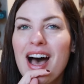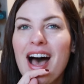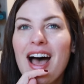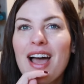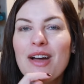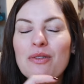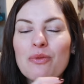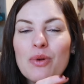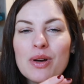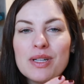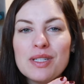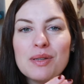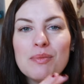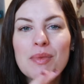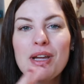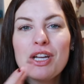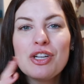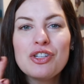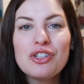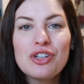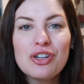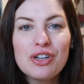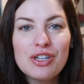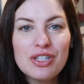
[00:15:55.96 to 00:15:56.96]
I want to
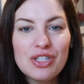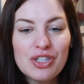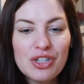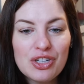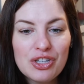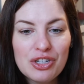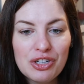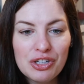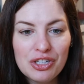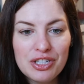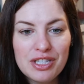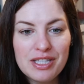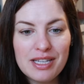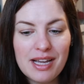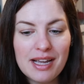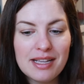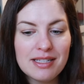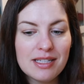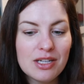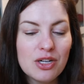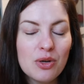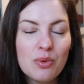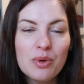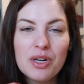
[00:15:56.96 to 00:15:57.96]
make sure it's a good
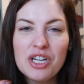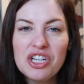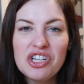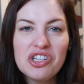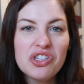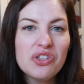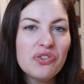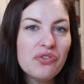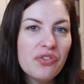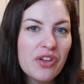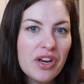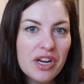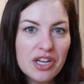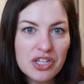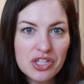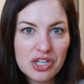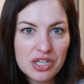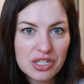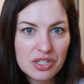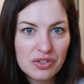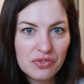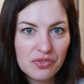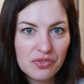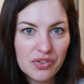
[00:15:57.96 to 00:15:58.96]
size. I don't want to just finish
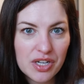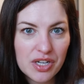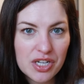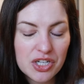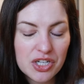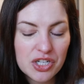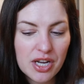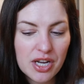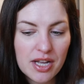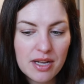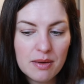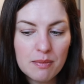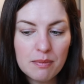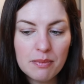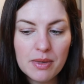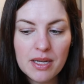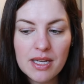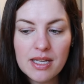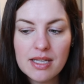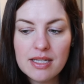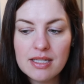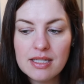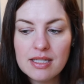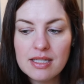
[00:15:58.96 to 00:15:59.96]
it to finish it
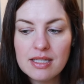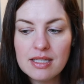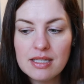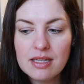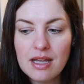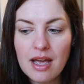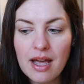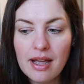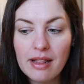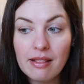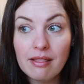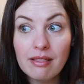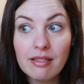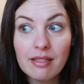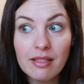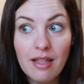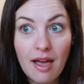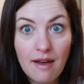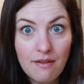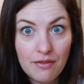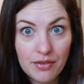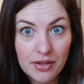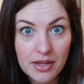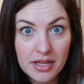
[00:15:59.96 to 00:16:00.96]
because I
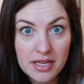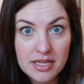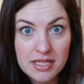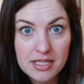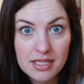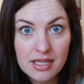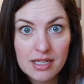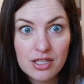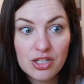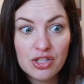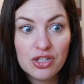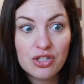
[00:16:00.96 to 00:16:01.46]
love it. It's